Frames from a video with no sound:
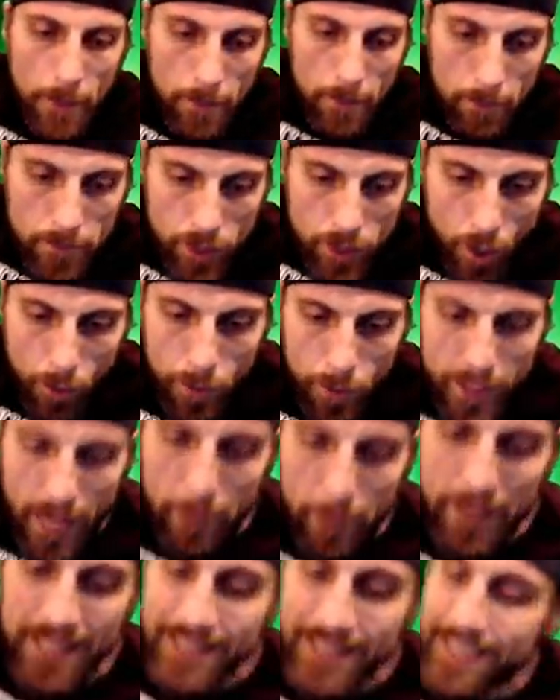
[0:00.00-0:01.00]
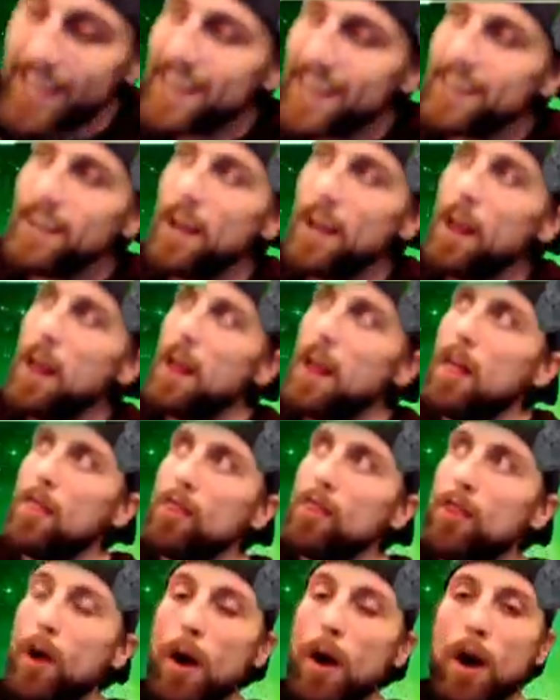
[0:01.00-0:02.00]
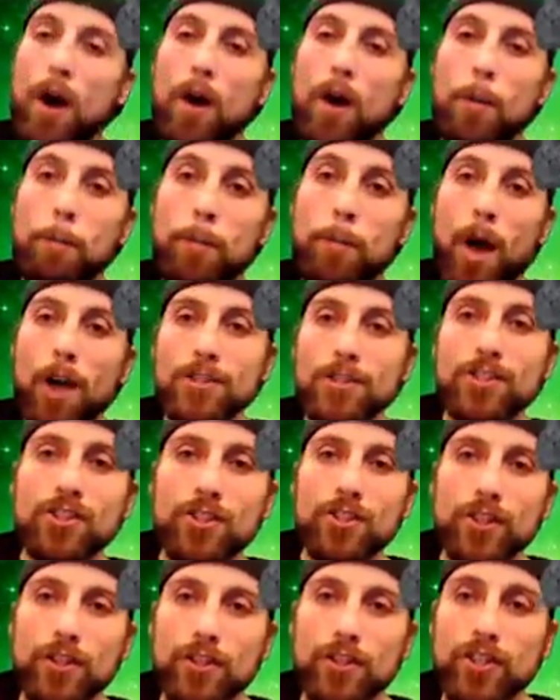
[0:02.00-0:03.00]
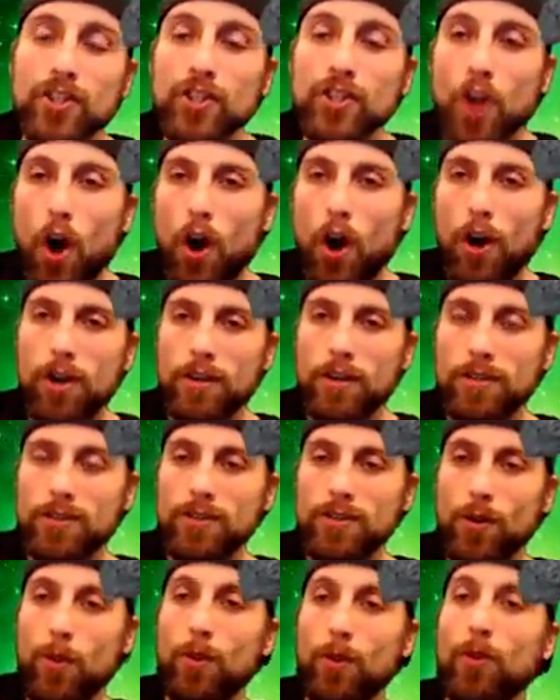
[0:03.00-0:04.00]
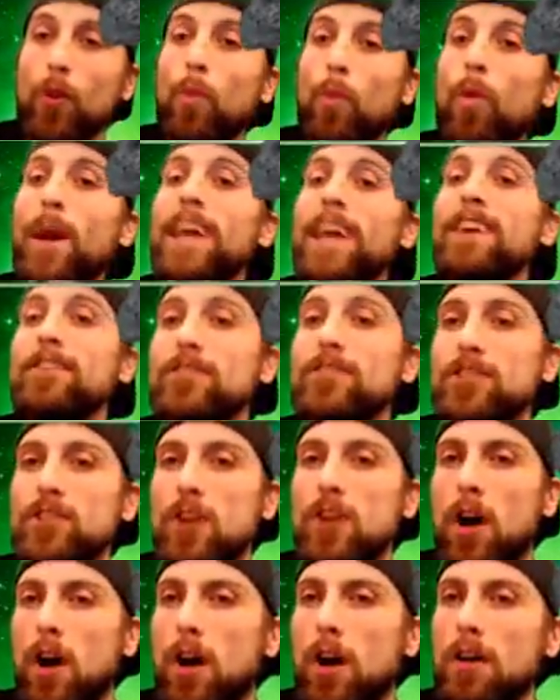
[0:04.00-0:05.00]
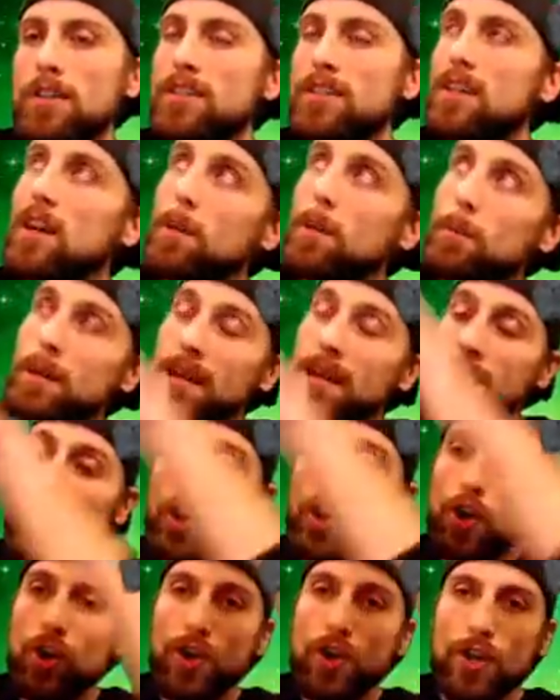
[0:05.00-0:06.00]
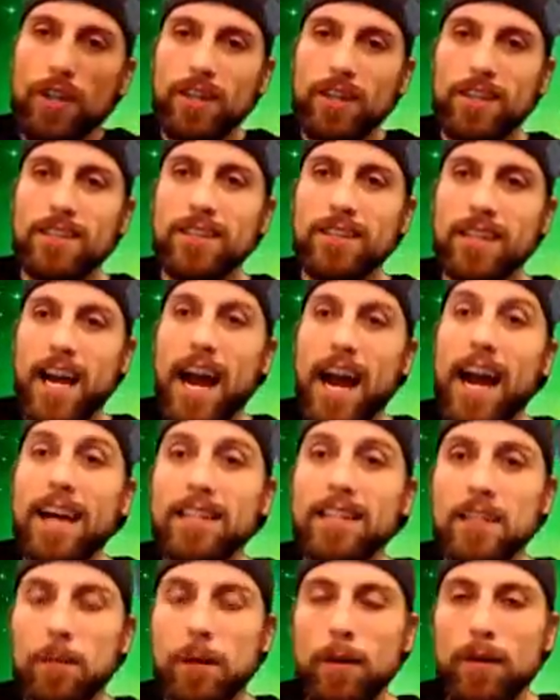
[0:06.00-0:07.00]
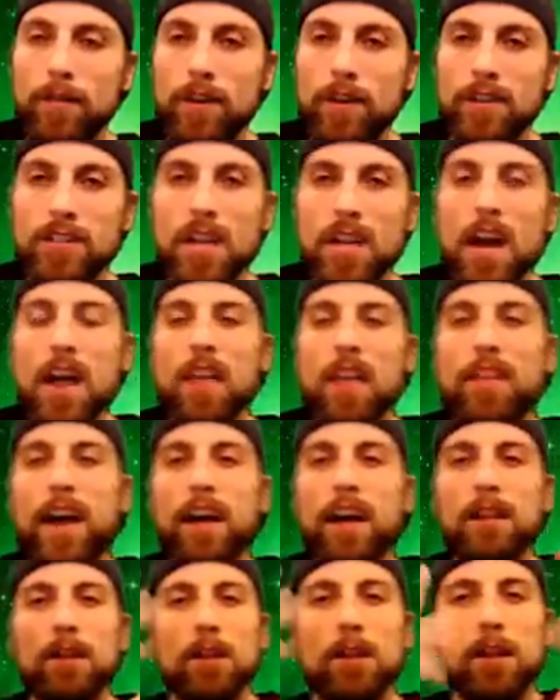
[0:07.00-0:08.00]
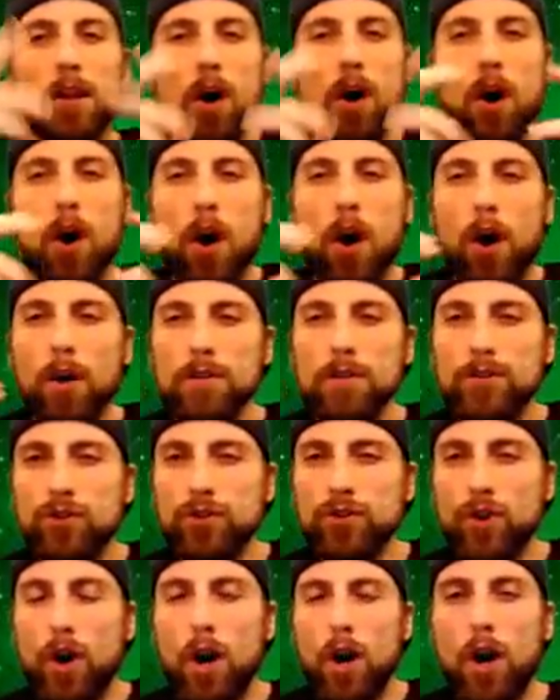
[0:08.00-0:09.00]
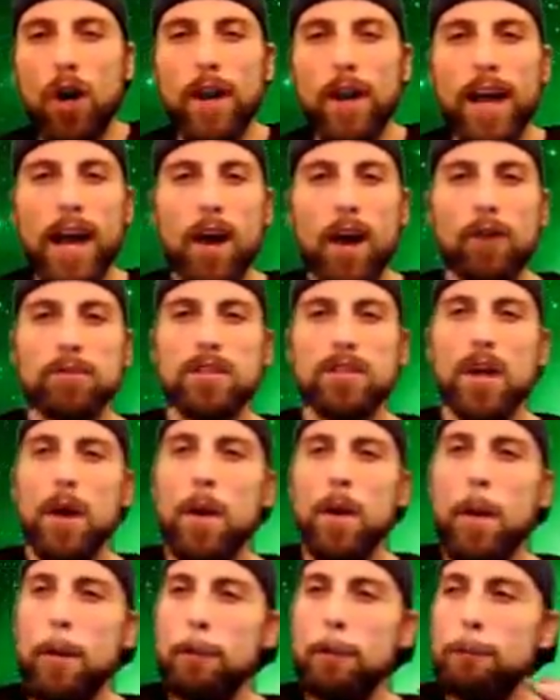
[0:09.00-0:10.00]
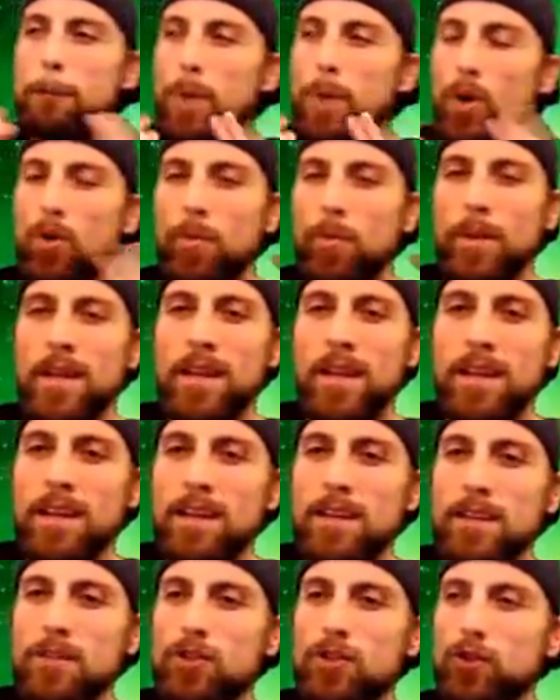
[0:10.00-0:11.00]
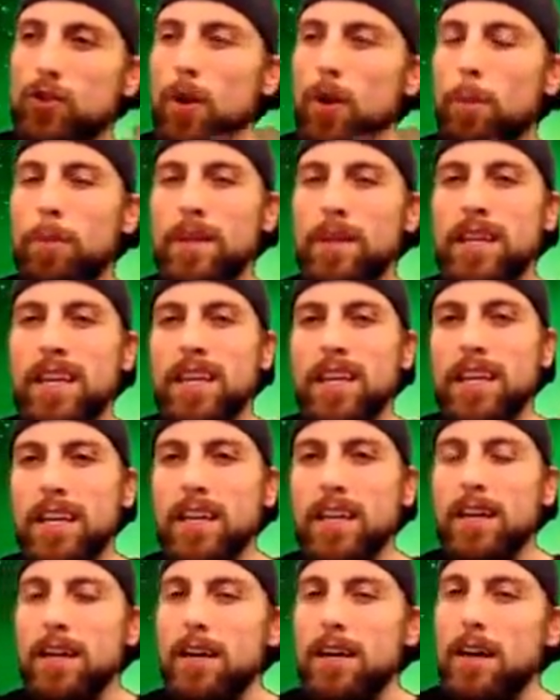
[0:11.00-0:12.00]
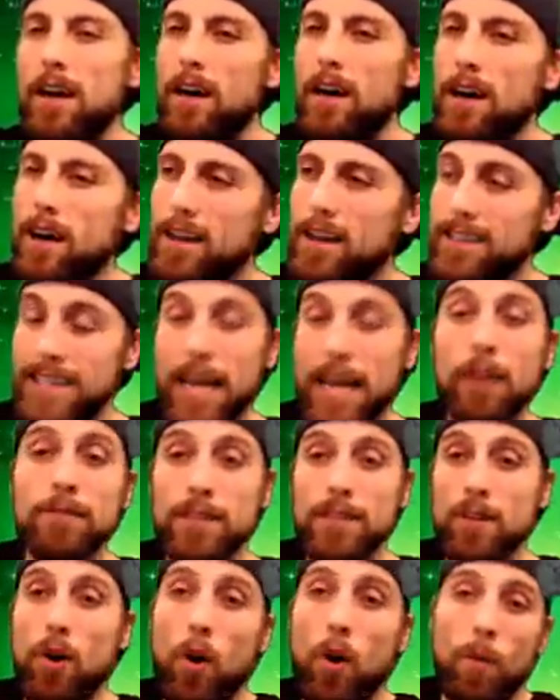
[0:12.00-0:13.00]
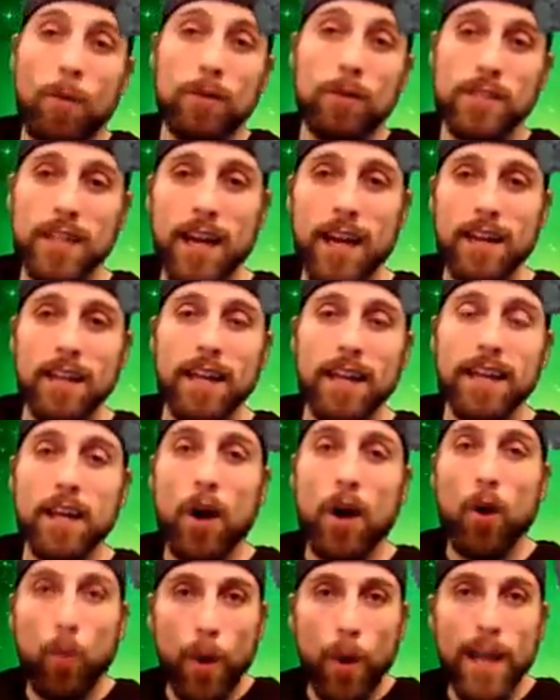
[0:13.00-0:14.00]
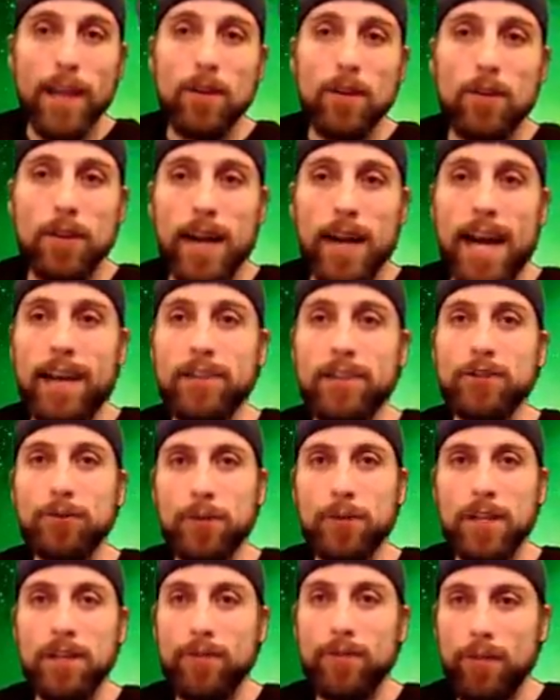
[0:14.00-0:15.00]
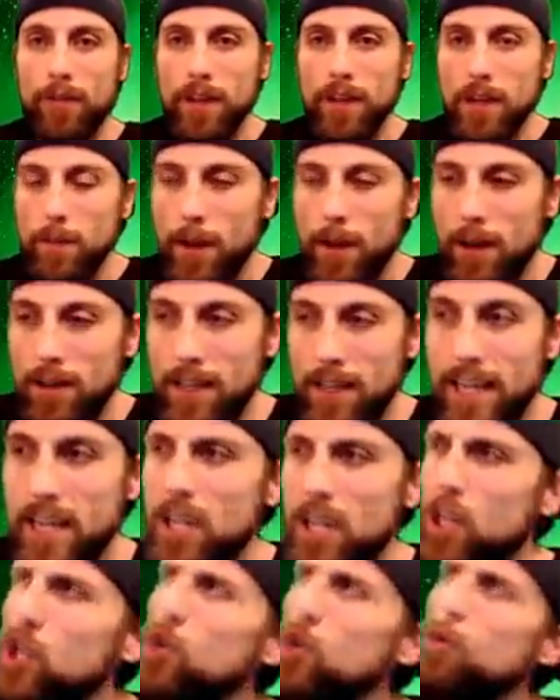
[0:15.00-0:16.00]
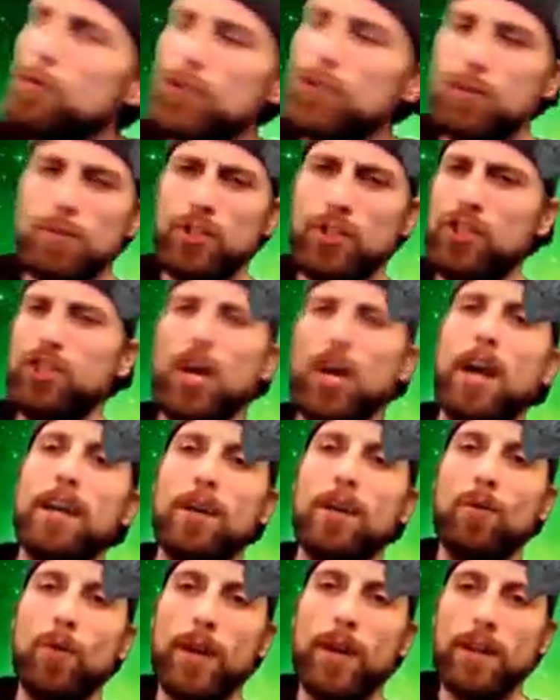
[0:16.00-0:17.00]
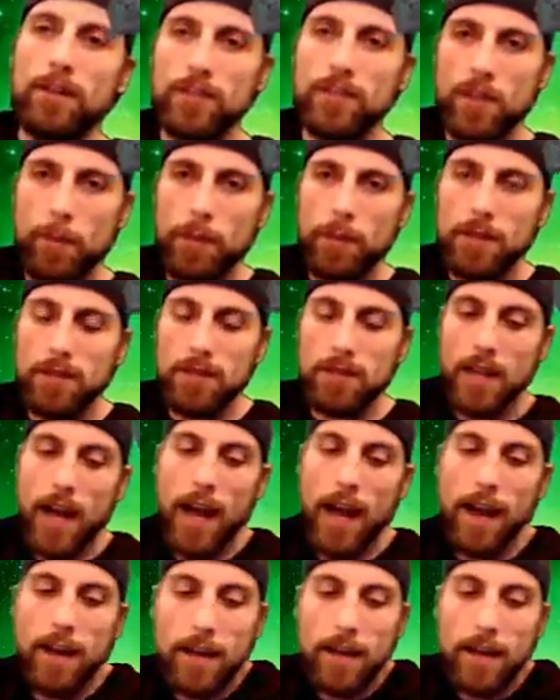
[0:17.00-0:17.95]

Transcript: So with that being said, the monster songs or the whale songs that are being heard in the skies above us, that long drawn out booming trumpety, Uh, it sounds almost kind of like a whale, actually, if you think about it, like huge, giant whales up in the sky.